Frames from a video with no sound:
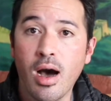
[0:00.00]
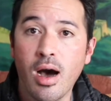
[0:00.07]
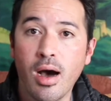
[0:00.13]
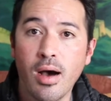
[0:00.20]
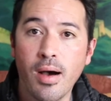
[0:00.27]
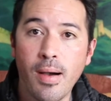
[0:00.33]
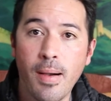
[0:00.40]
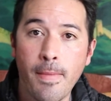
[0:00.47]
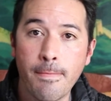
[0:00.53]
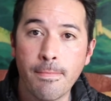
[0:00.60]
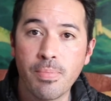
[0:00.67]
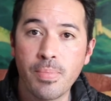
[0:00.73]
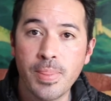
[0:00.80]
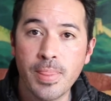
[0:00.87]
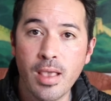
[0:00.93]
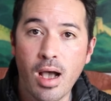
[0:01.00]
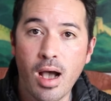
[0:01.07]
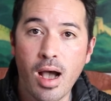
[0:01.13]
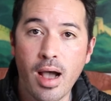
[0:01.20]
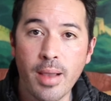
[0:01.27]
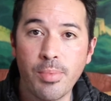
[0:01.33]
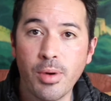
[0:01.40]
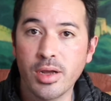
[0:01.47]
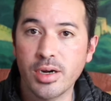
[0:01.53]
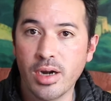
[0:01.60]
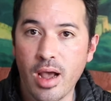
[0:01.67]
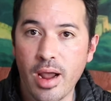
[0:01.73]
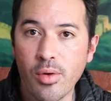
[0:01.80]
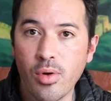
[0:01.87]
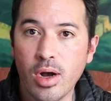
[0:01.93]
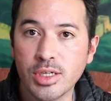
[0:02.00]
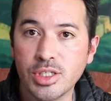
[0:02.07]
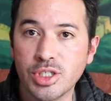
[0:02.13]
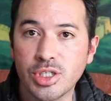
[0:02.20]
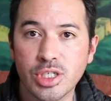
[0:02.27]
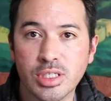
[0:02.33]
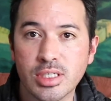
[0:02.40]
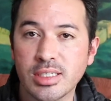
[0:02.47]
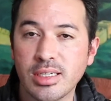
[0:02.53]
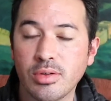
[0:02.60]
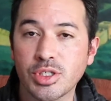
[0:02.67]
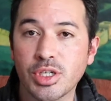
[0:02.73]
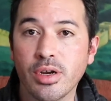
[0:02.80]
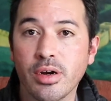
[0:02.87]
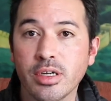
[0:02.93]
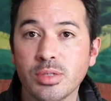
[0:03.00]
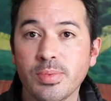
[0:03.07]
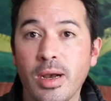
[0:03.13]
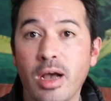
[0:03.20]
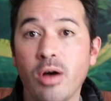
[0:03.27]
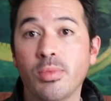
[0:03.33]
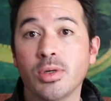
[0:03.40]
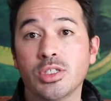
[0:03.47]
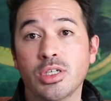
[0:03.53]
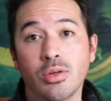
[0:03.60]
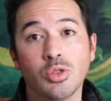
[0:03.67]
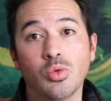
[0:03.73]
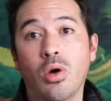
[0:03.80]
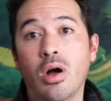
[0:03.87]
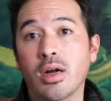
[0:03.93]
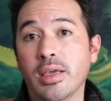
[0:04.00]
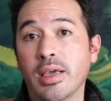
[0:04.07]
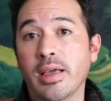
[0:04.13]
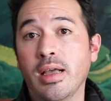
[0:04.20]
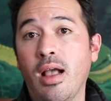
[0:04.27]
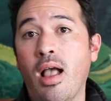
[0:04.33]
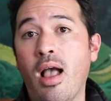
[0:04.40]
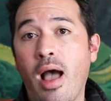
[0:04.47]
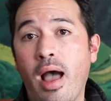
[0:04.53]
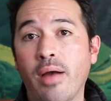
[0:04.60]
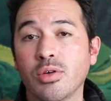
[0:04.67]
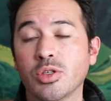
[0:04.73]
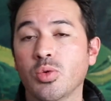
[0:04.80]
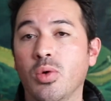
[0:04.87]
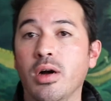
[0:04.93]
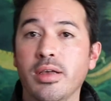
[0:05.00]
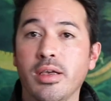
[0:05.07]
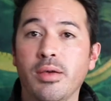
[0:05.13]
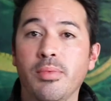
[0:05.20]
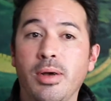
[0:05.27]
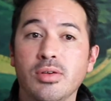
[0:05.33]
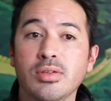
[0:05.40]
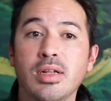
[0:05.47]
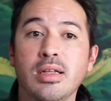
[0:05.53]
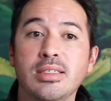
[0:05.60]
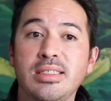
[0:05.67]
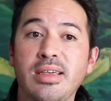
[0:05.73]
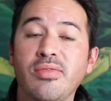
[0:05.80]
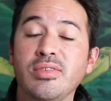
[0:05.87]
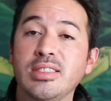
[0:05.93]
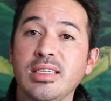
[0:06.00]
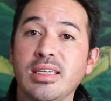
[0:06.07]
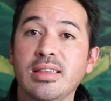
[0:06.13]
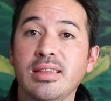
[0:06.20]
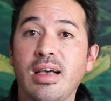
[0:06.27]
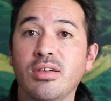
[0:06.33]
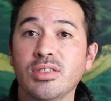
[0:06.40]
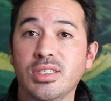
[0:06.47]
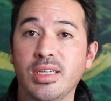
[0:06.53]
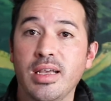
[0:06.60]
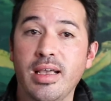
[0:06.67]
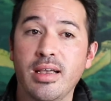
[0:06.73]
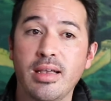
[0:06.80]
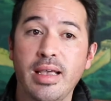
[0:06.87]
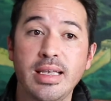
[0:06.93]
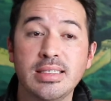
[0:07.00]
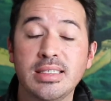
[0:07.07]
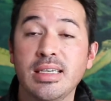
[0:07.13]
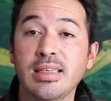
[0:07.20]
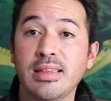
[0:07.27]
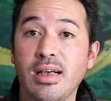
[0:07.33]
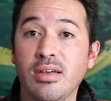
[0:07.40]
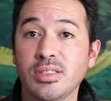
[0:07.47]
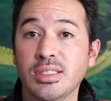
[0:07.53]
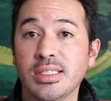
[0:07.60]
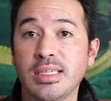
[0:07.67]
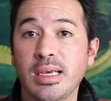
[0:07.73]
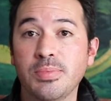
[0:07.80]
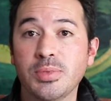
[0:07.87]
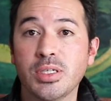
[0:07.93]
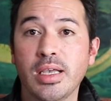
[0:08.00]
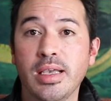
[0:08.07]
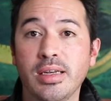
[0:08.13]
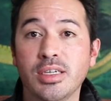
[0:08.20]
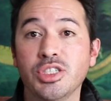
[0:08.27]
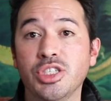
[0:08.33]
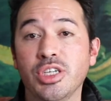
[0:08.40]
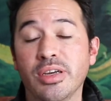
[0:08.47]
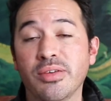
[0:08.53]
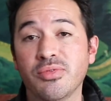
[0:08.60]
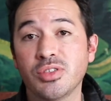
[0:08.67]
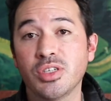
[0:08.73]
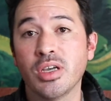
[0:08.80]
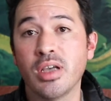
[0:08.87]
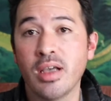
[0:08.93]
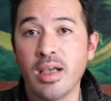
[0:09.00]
I bought an iWatch just because I was curious about how much I was walking. I was walking about 17,000 to 18,000 steps in a shift.